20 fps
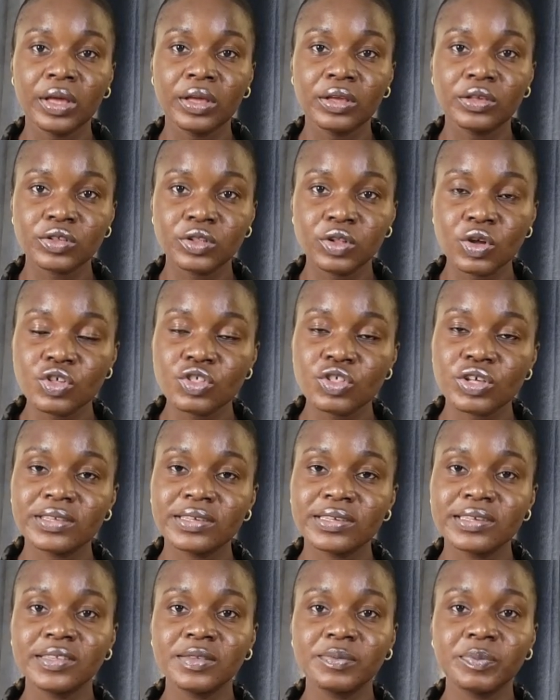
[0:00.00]
Slow
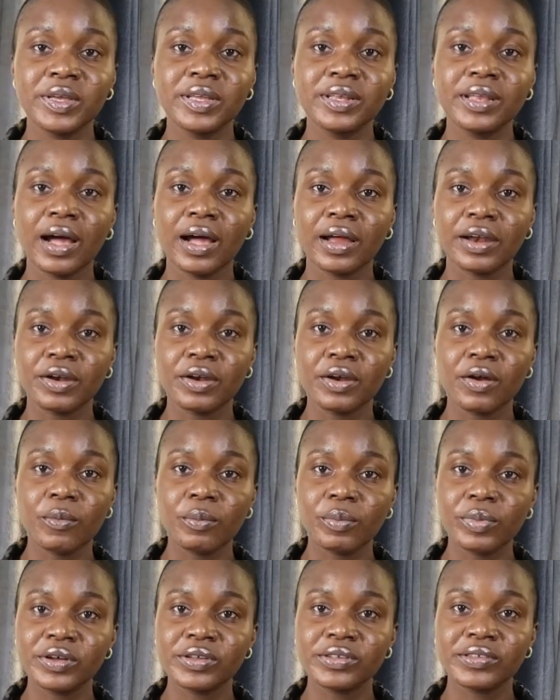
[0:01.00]
shutter speed are
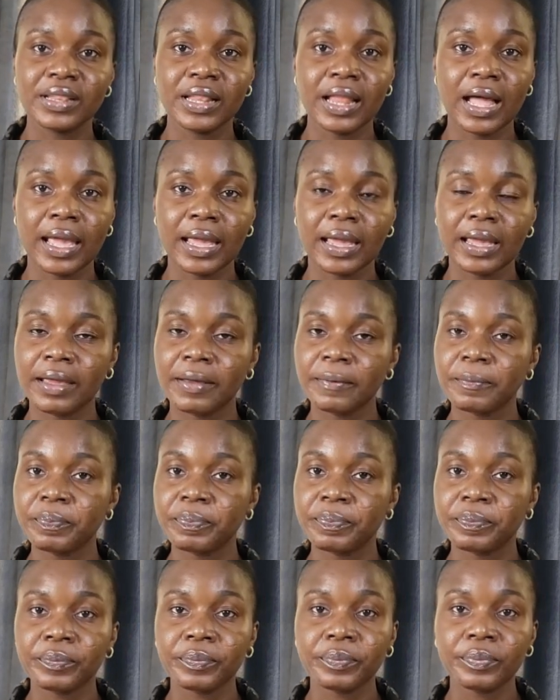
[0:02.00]
numbers like
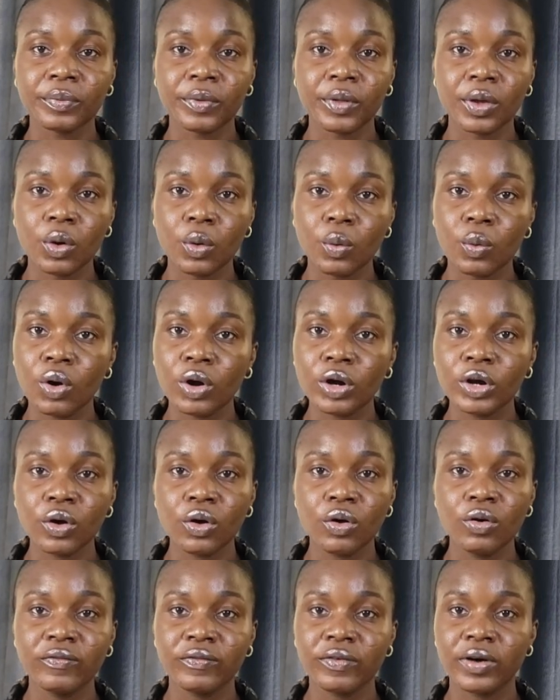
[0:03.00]
1
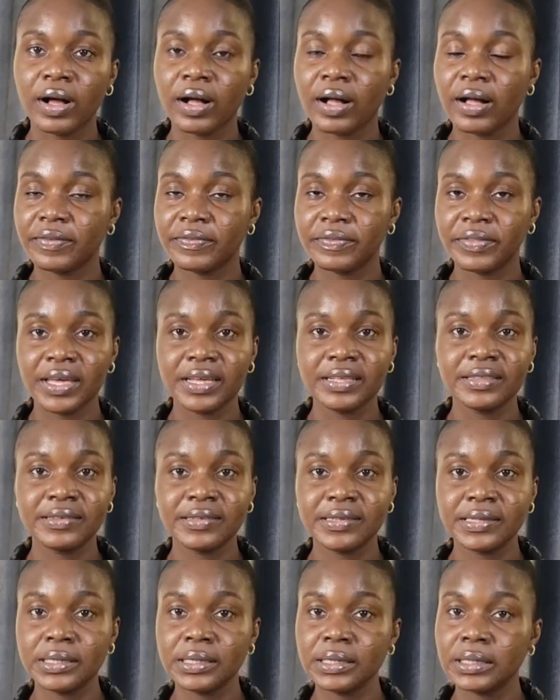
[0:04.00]
over
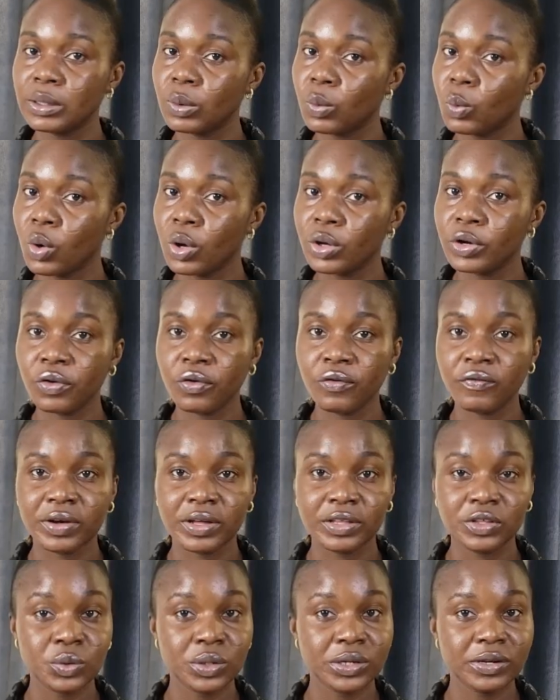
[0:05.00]
30, 1
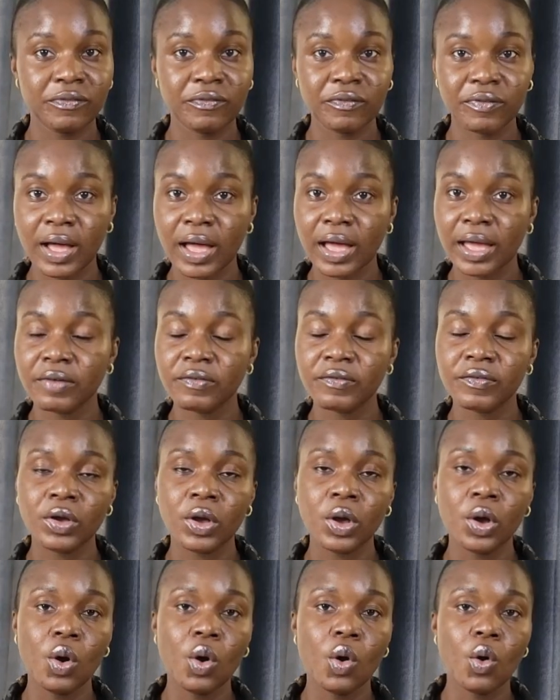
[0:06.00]
over 25,
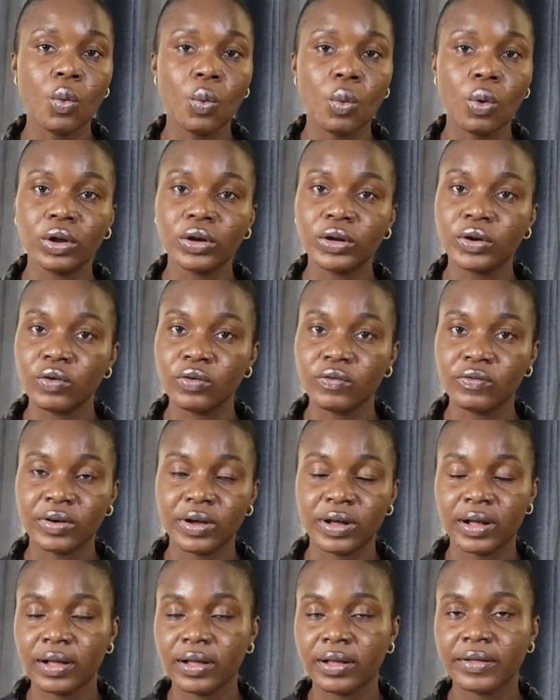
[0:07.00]
1
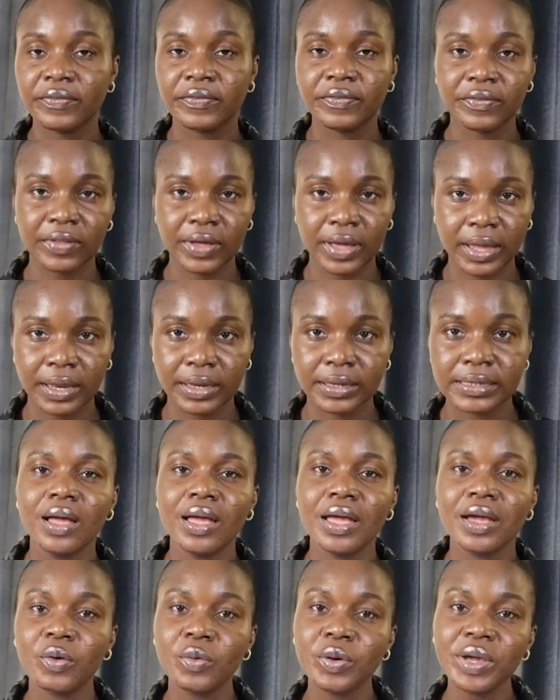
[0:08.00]
over 10.
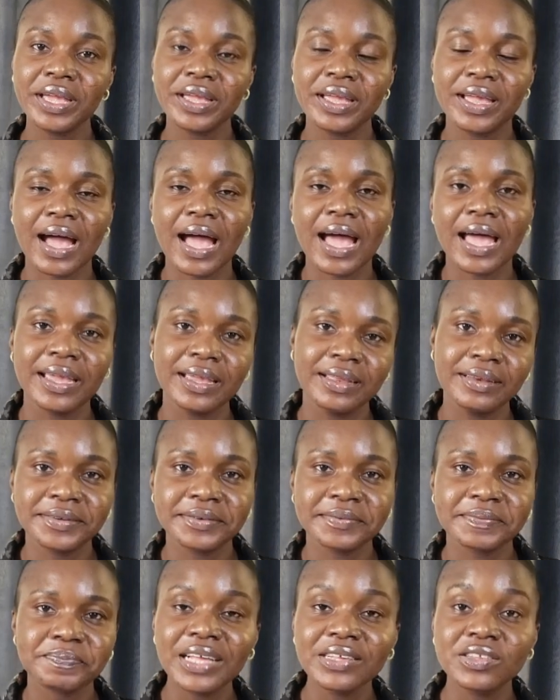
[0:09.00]
A quick guide:
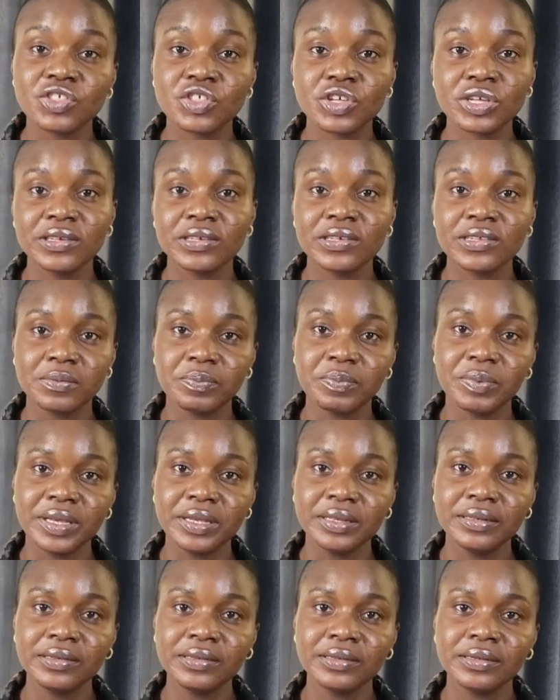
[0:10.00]
fast shutter
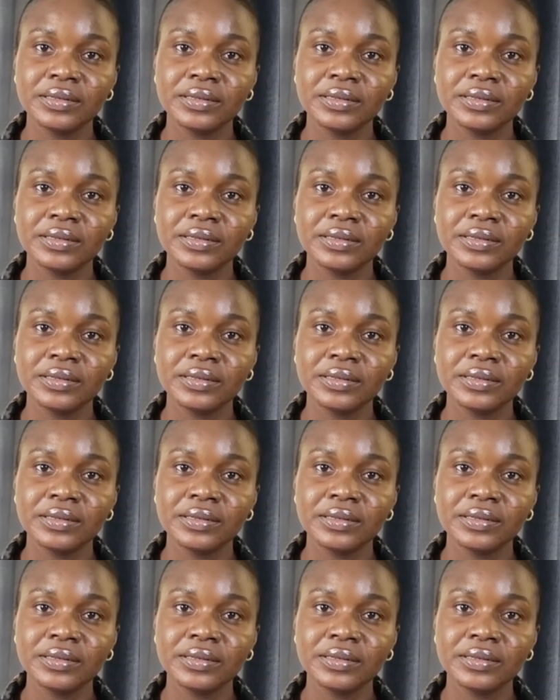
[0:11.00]
speed